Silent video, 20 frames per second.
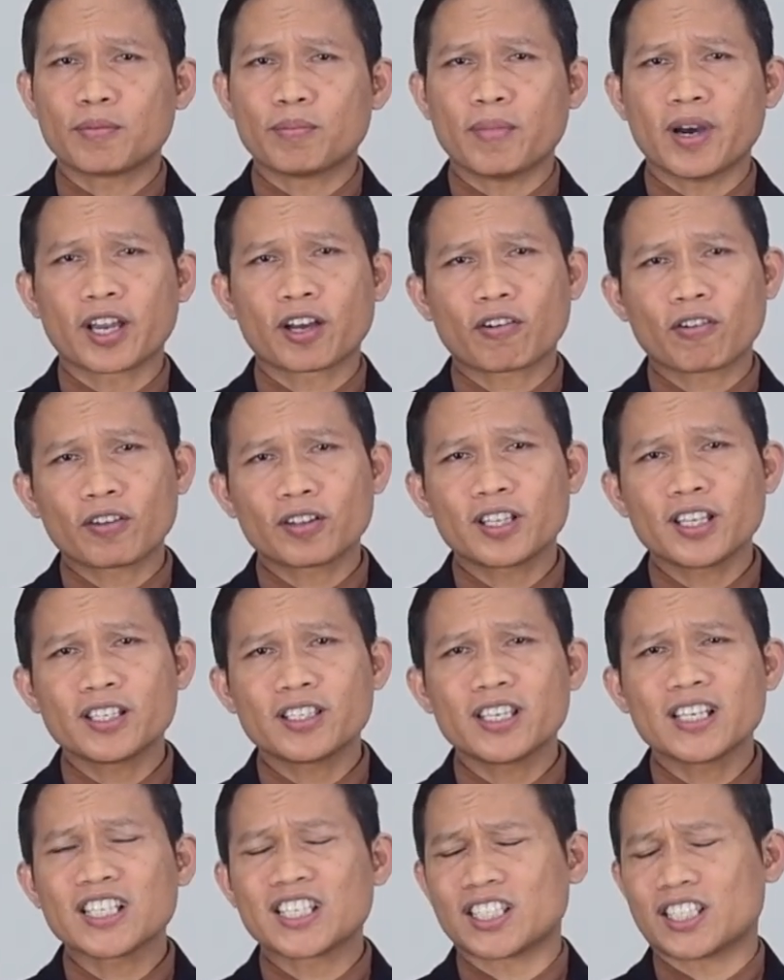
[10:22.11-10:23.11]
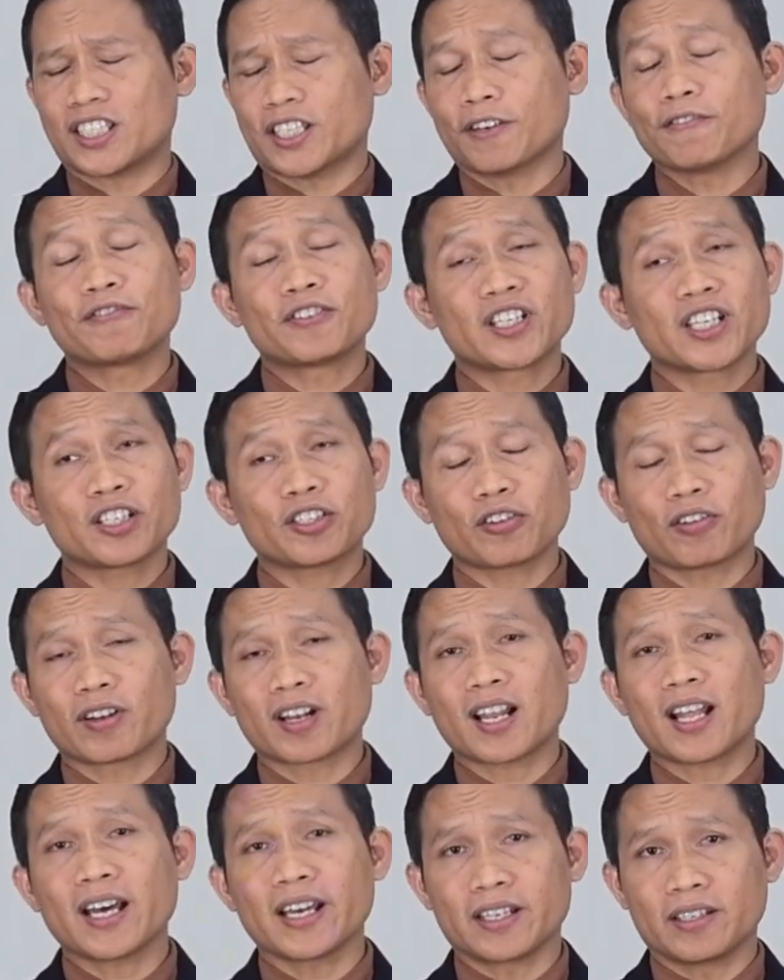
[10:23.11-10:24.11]
microteaching shifted
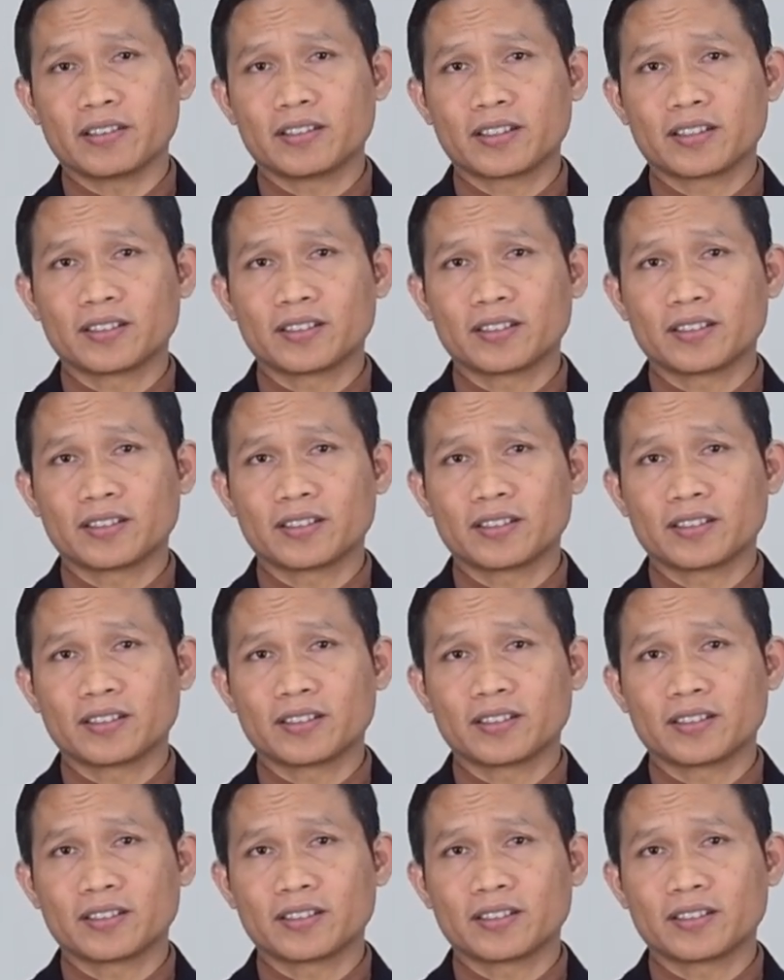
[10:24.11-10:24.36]
online.